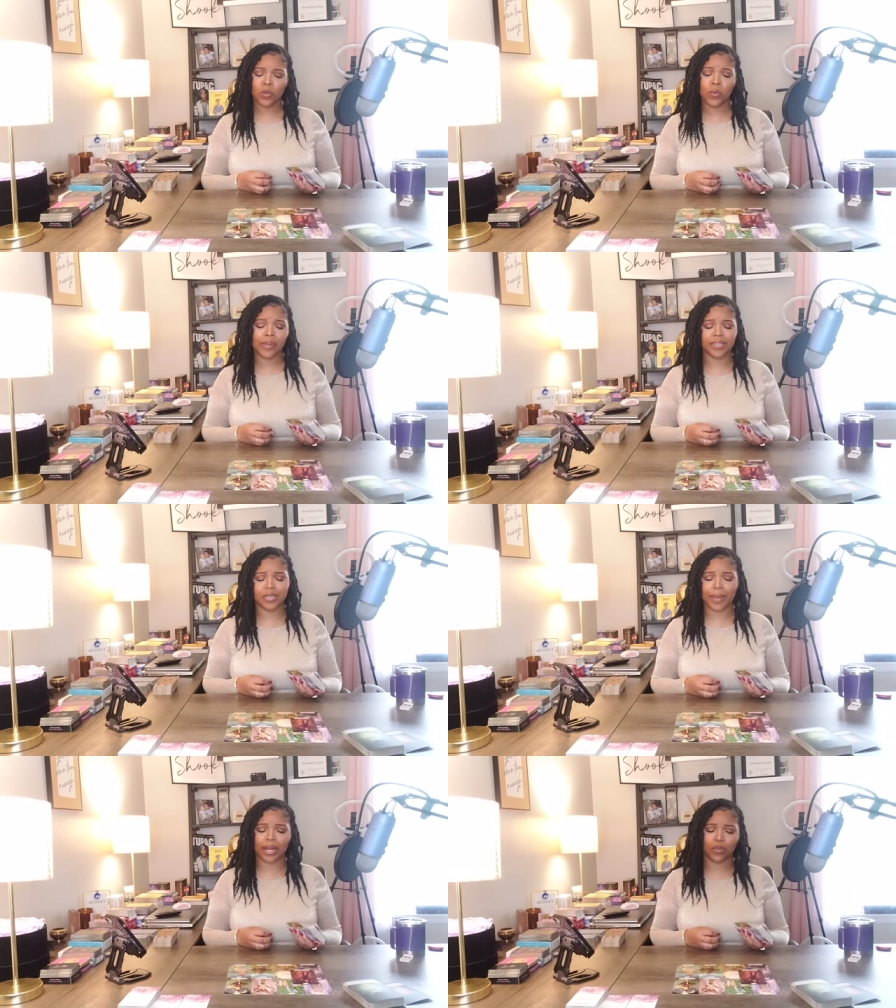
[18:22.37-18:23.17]
Whoever
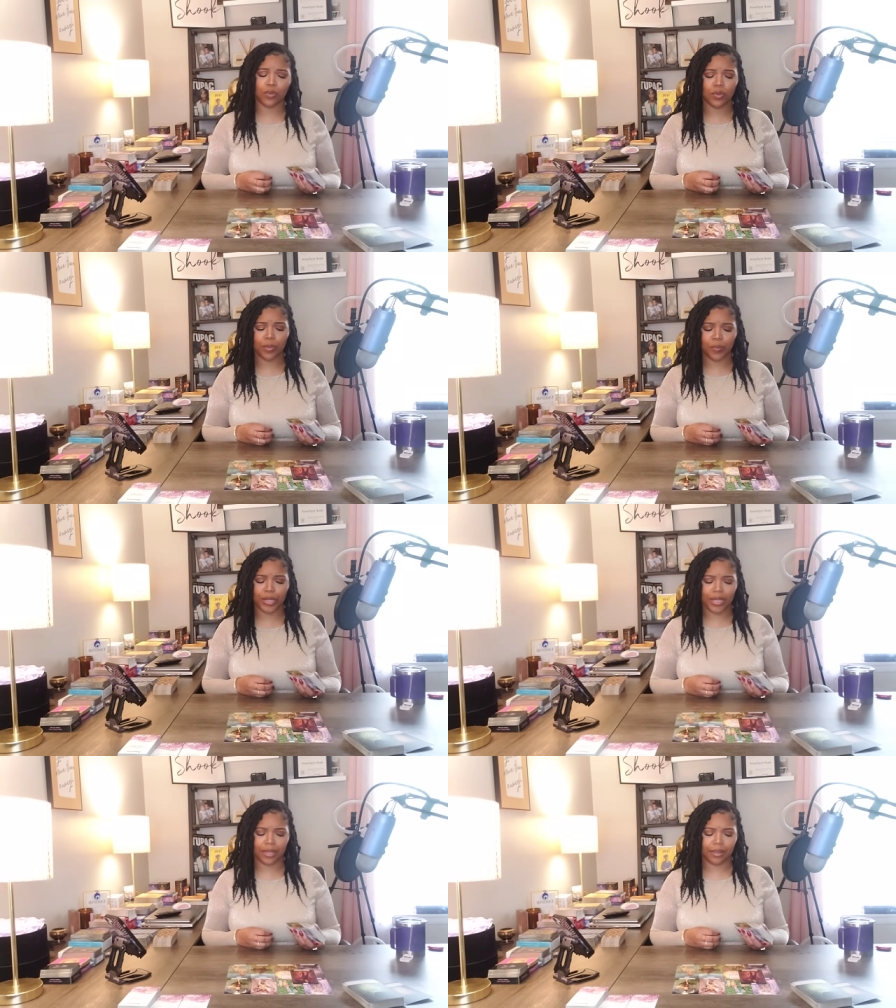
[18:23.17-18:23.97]
somebody grew up
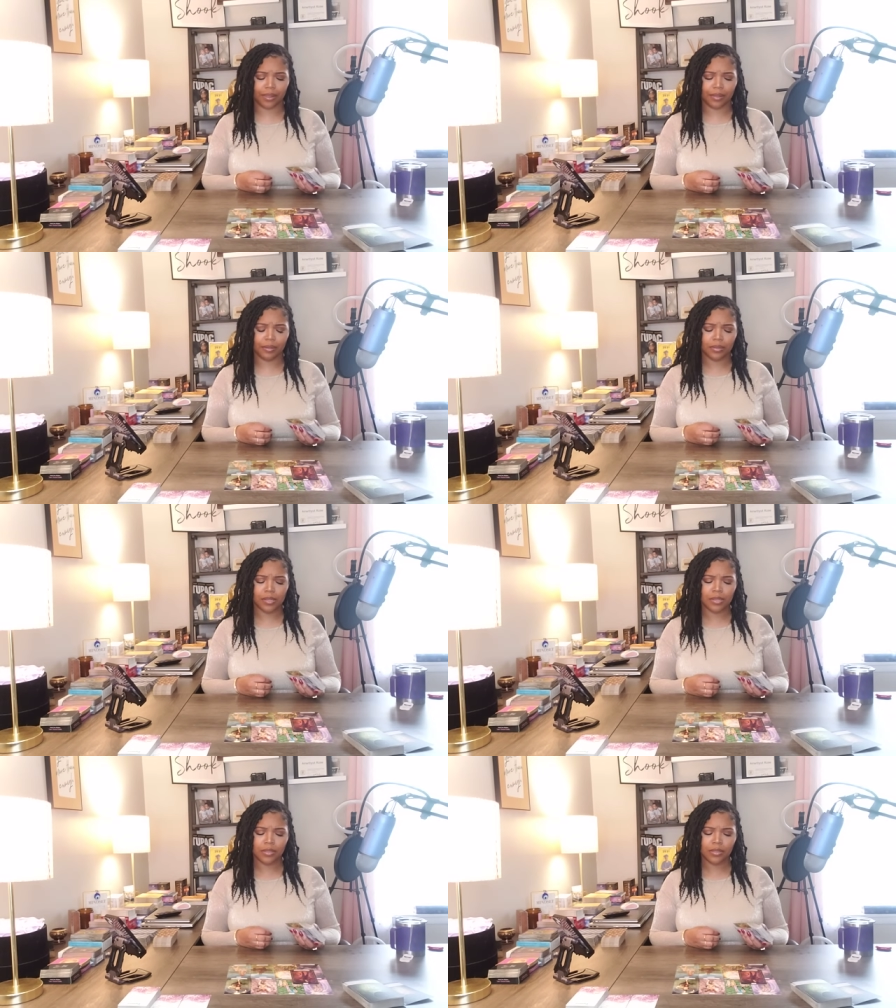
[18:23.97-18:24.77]
with.
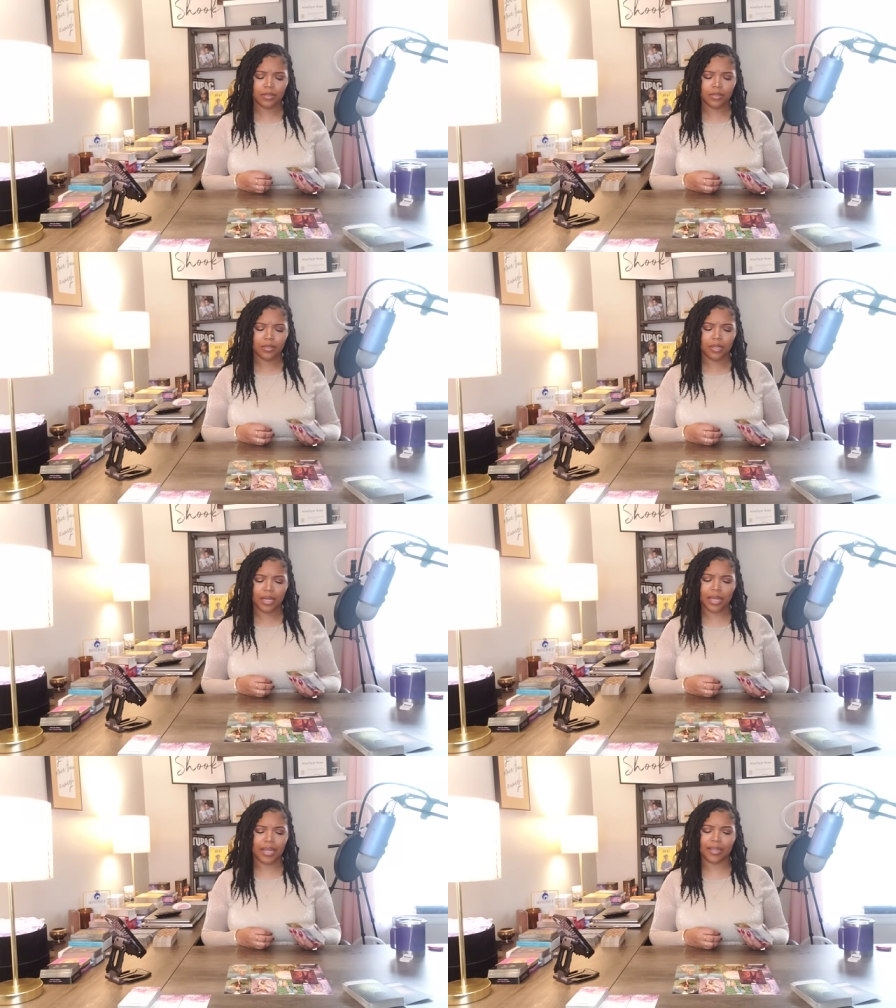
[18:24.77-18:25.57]

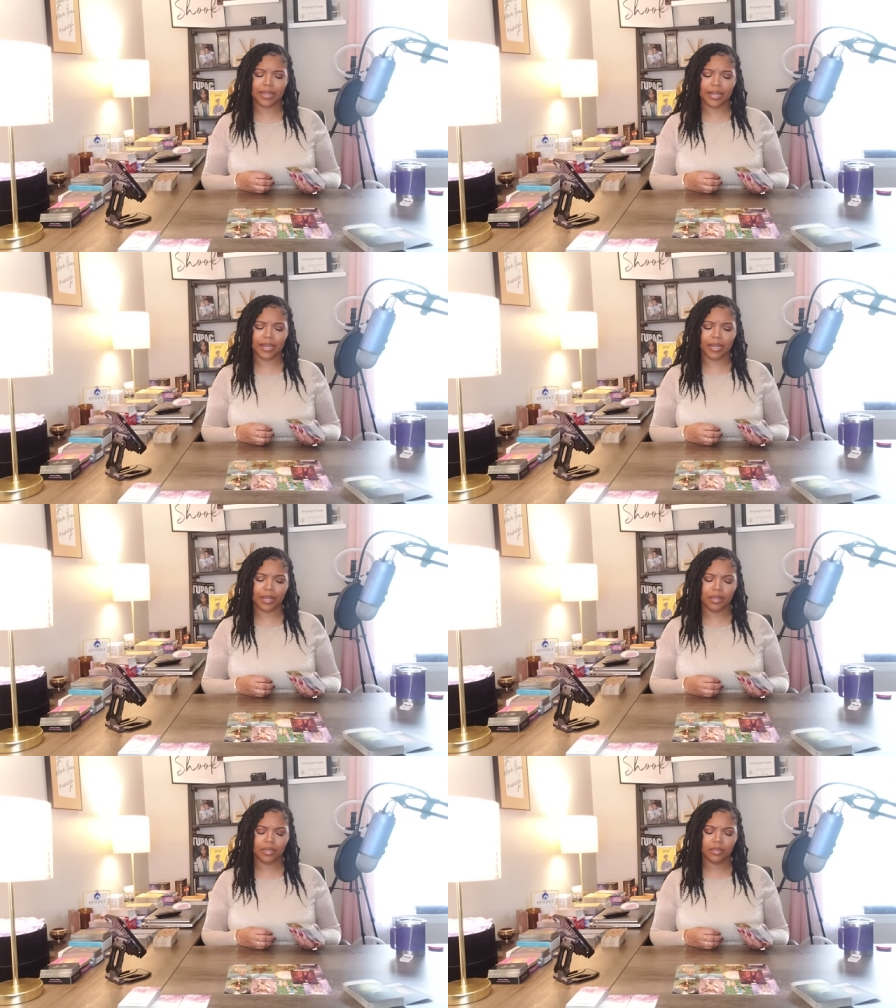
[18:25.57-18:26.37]
Ain't nothing in
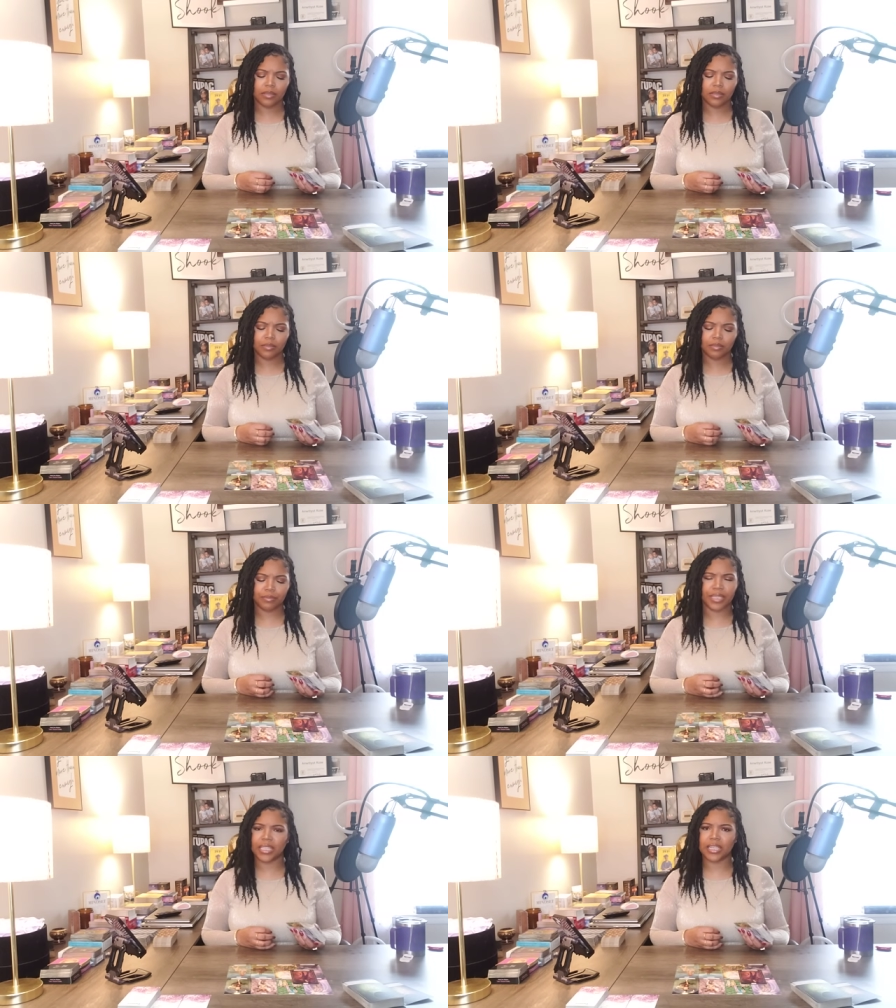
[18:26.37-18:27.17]
there
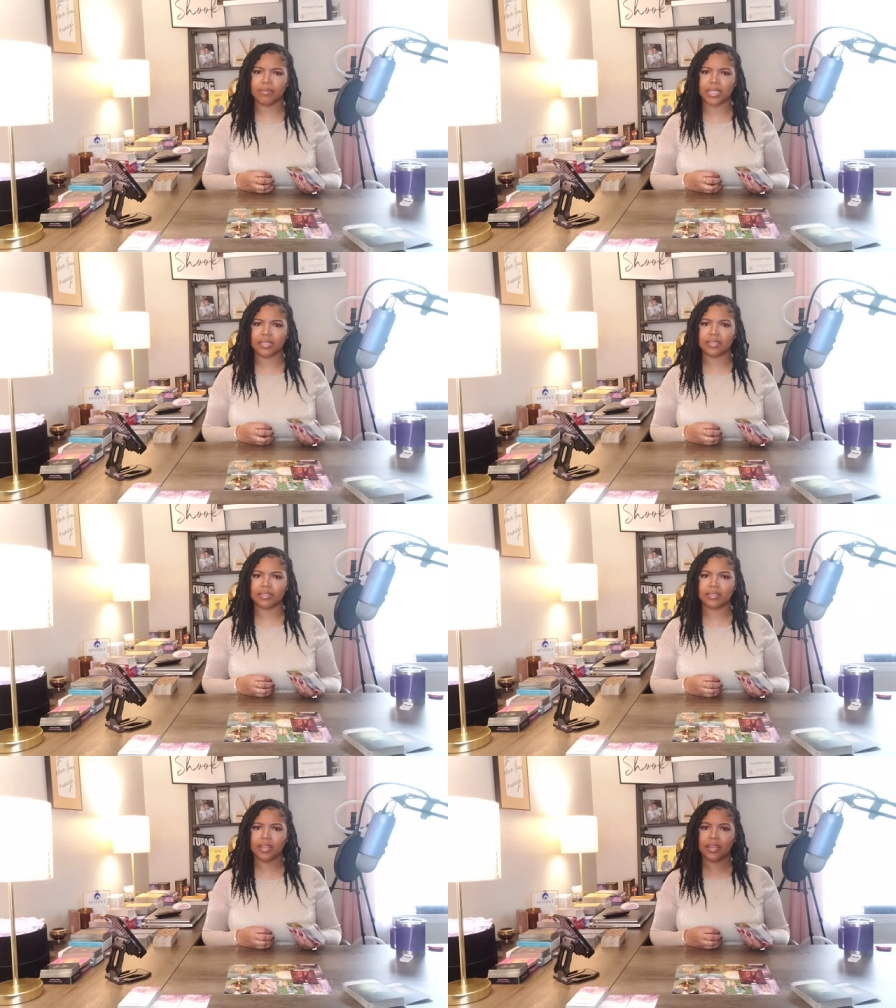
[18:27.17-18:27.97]
but
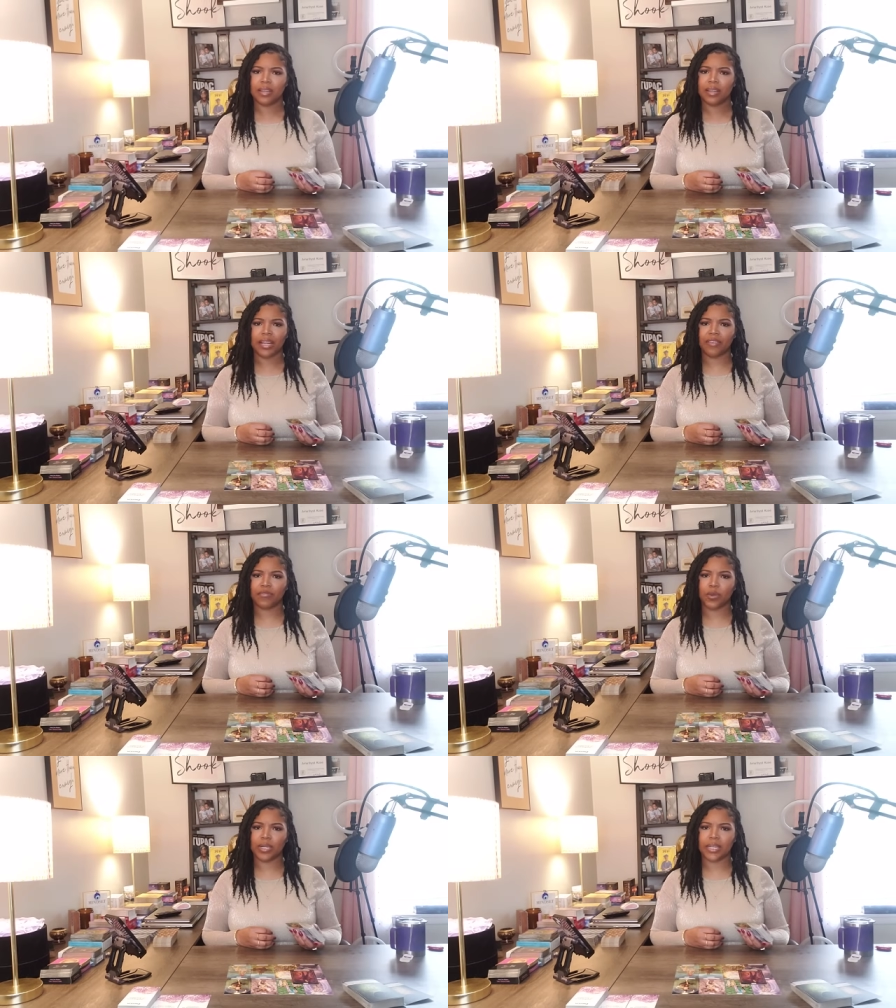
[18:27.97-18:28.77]
demons. They
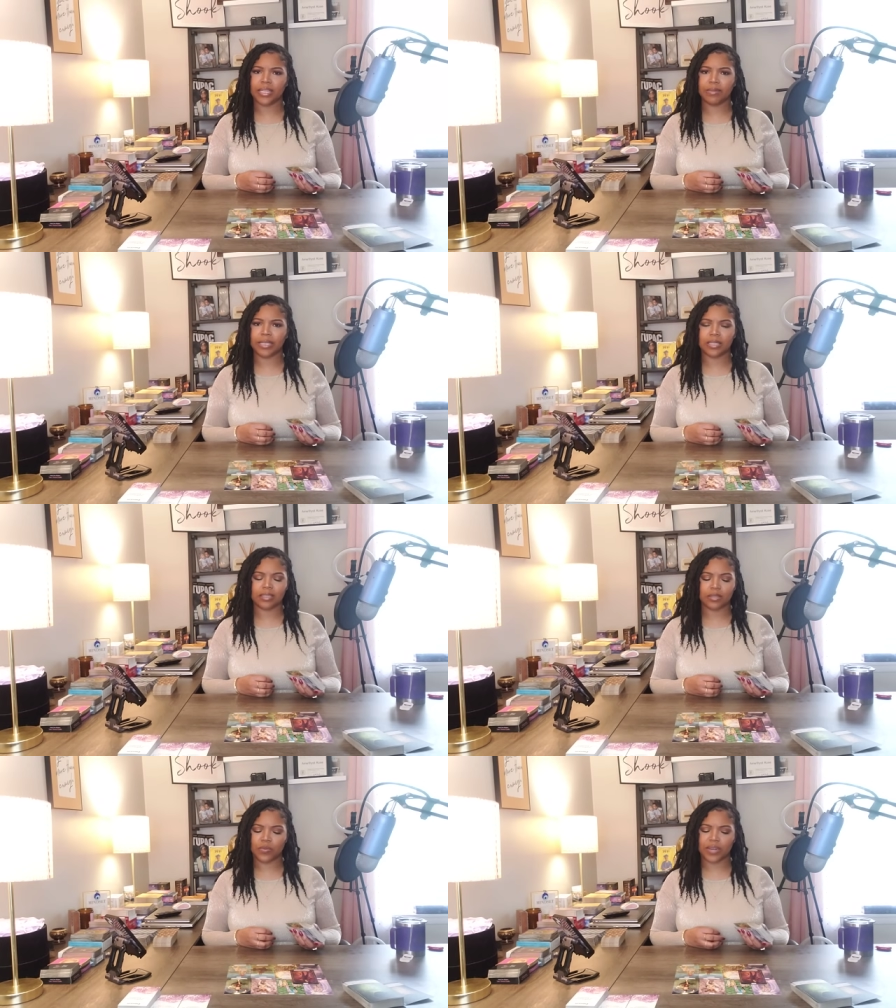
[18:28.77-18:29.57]
full of
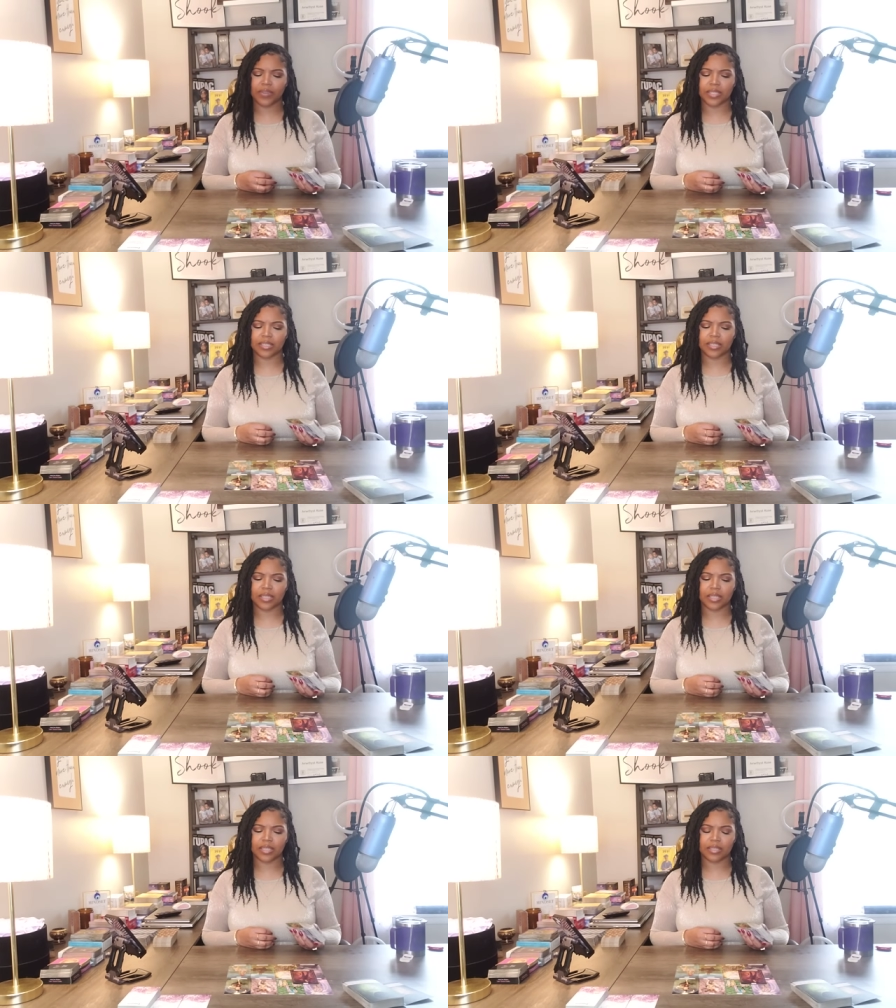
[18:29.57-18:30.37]
demons, whoever this
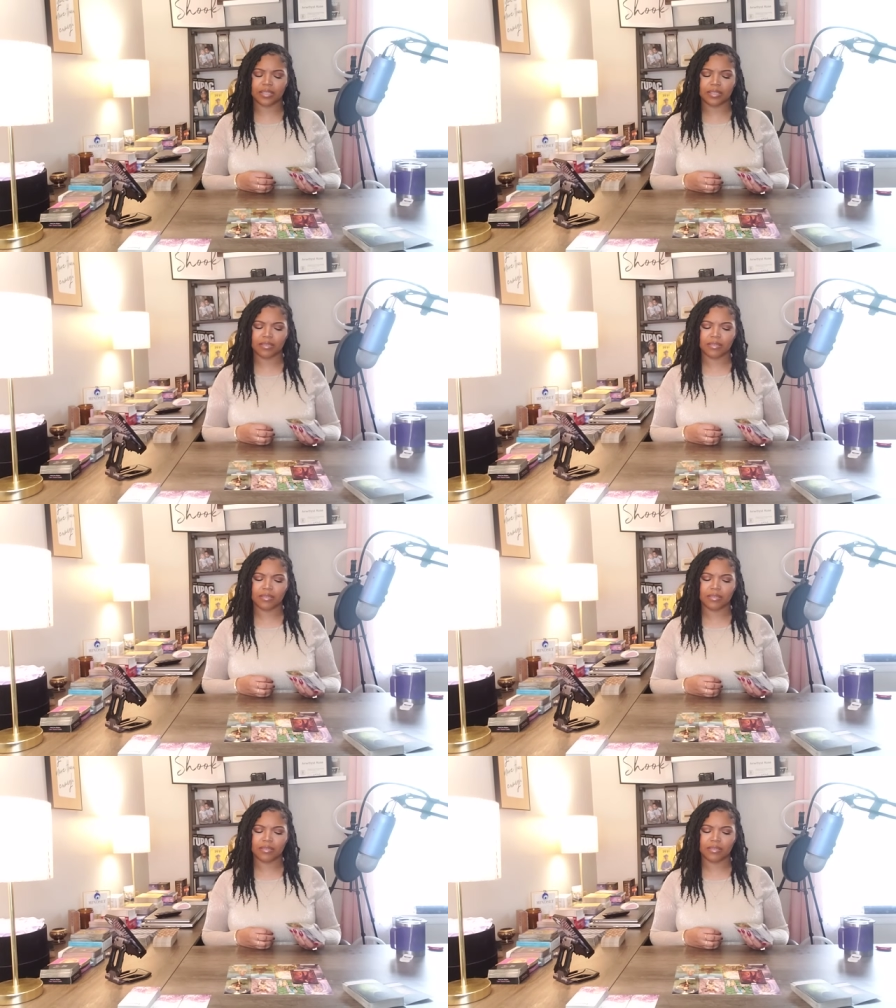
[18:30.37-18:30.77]
is.